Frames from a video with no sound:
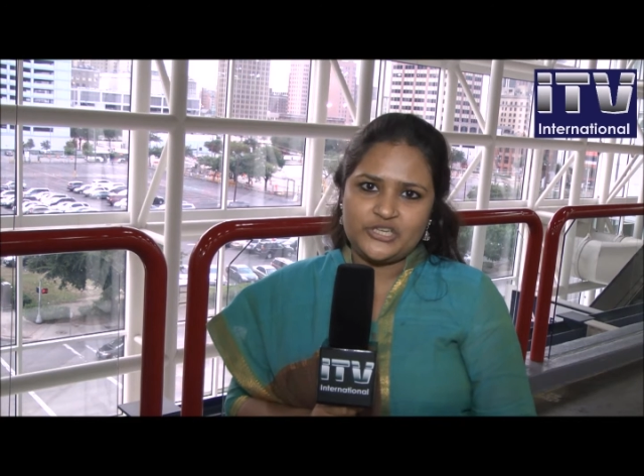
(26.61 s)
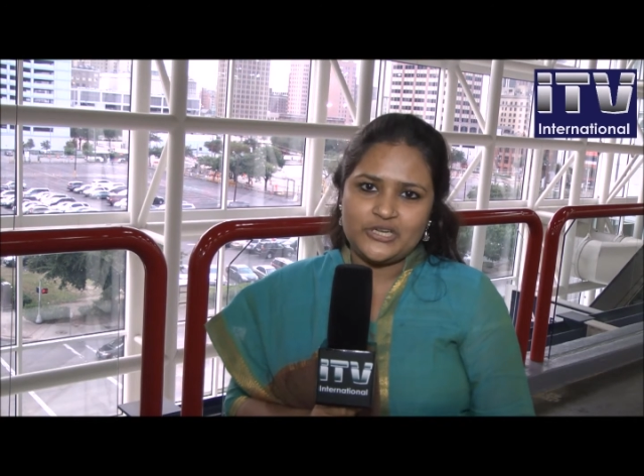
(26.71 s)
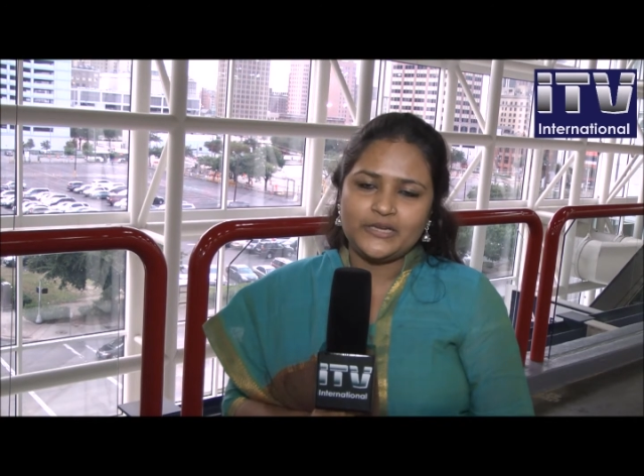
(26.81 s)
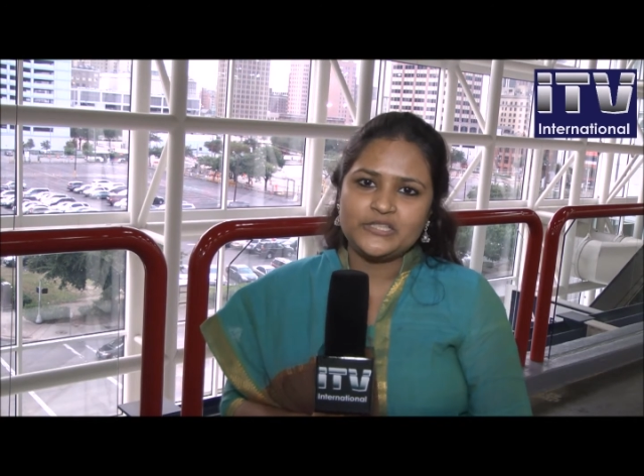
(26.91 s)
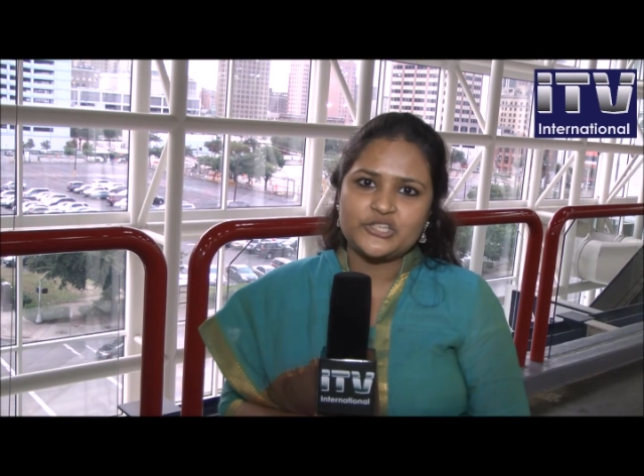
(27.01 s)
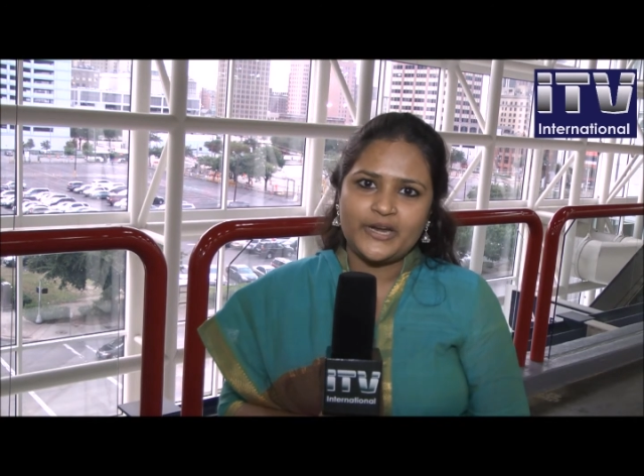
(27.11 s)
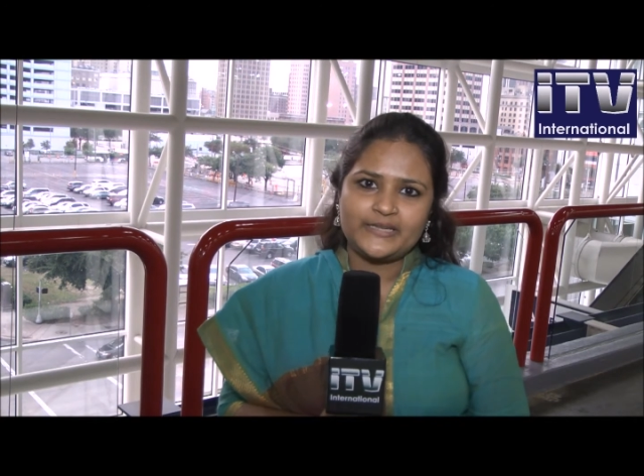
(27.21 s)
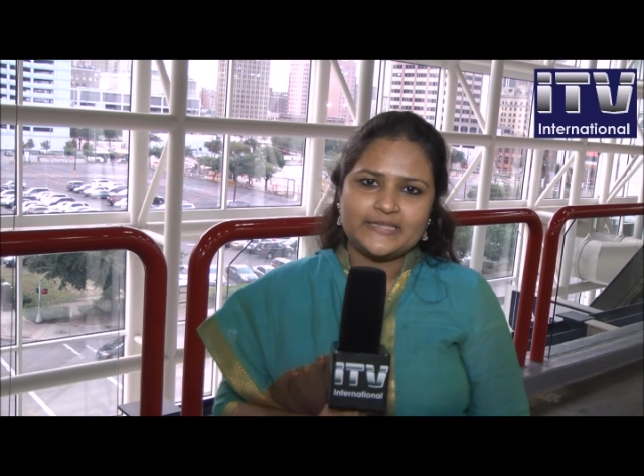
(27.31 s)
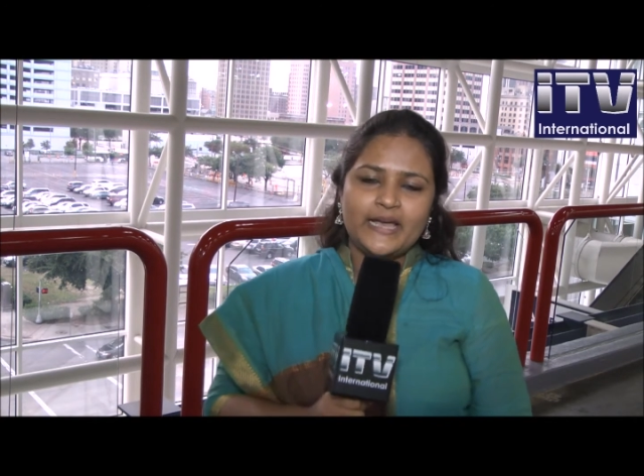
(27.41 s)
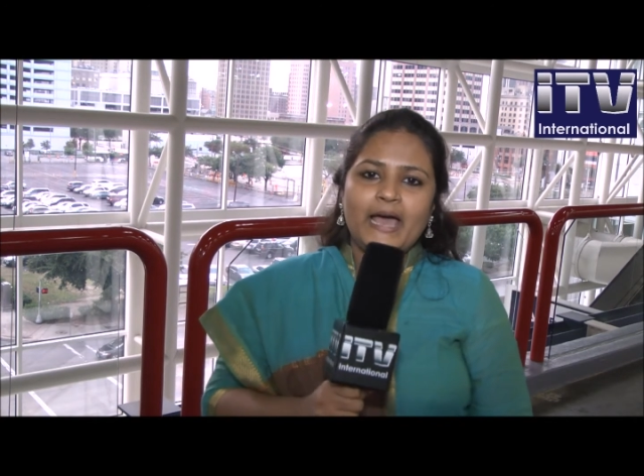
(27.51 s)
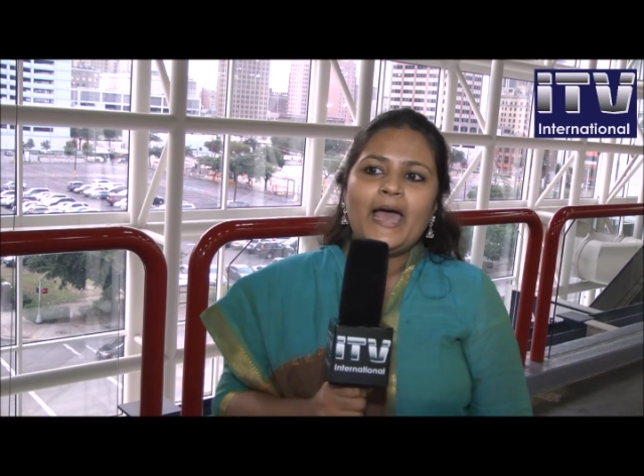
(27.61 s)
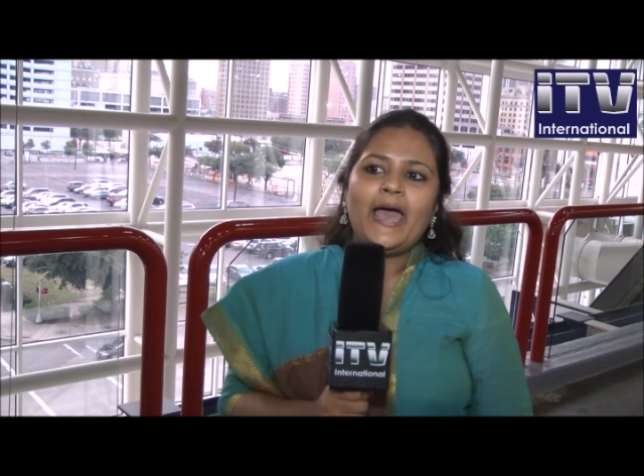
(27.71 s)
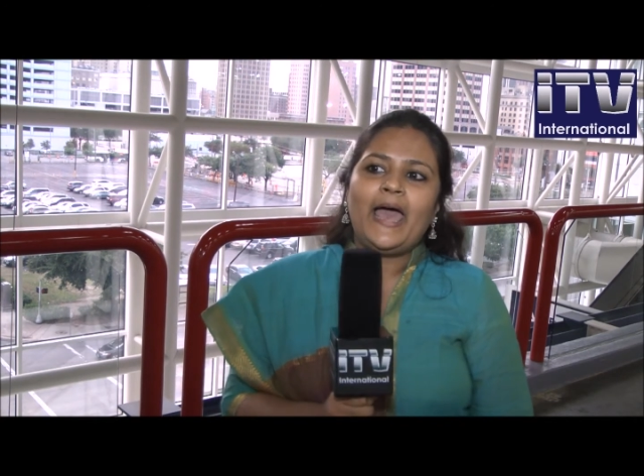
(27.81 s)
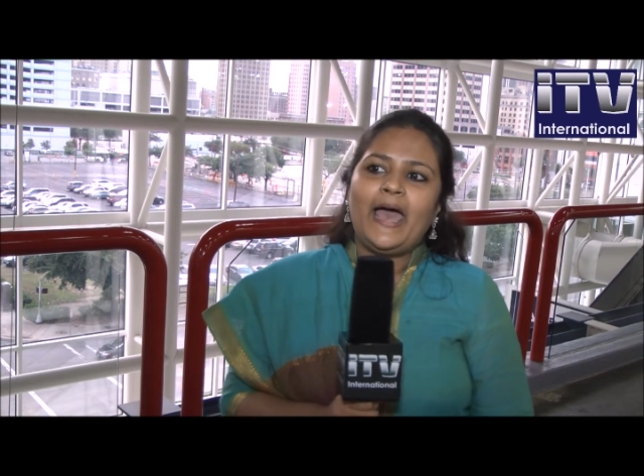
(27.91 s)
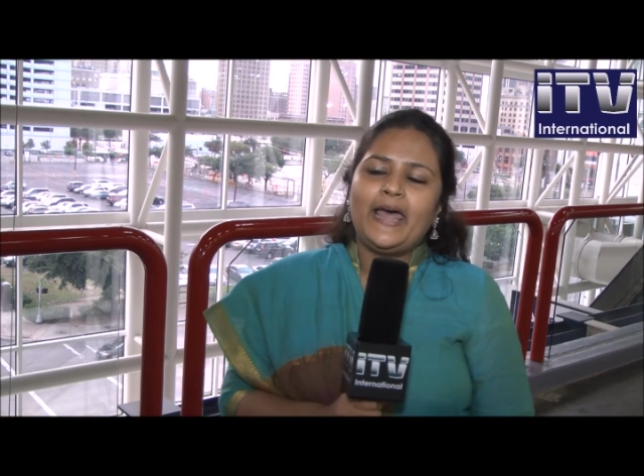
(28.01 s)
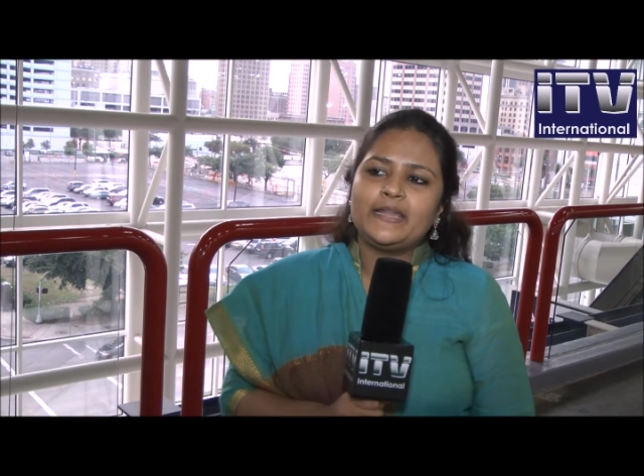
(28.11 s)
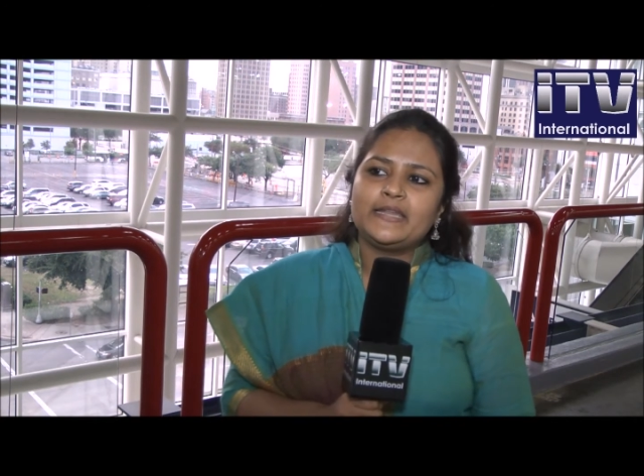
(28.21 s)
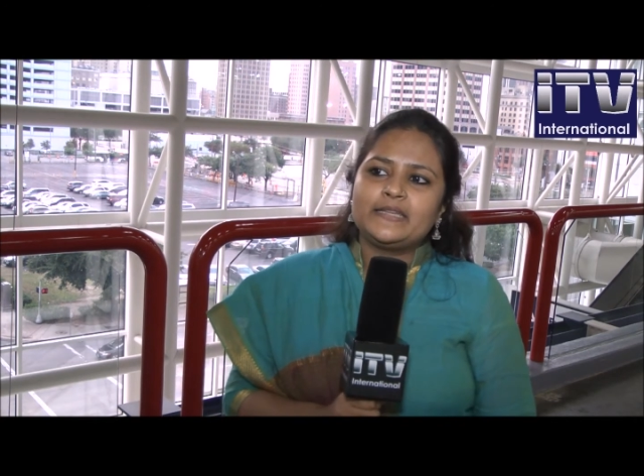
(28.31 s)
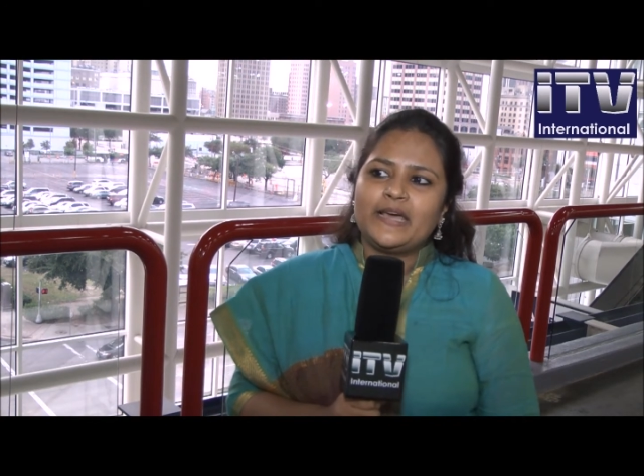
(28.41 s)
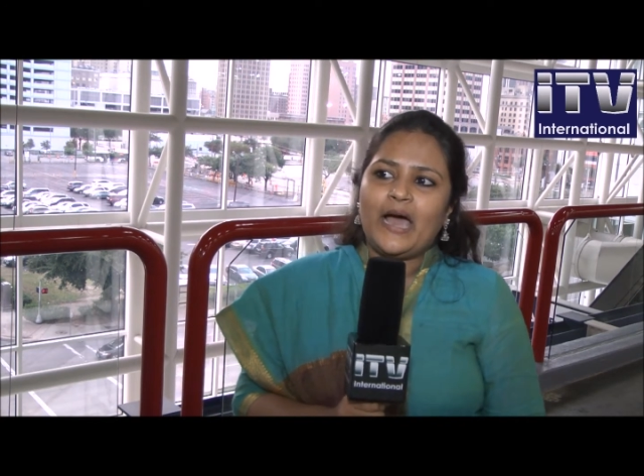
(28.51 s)
Krishna districts.
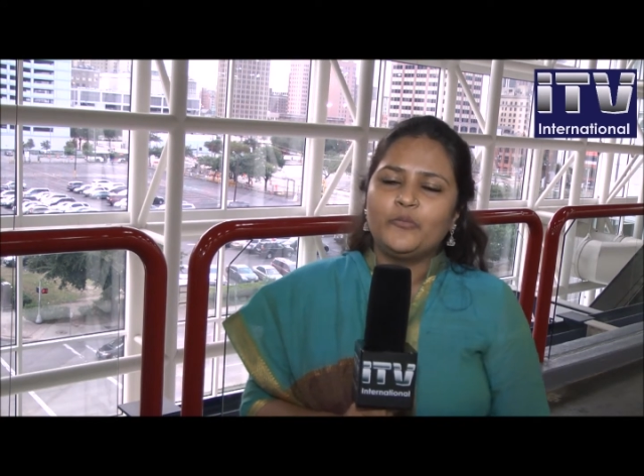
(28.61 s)
And uh,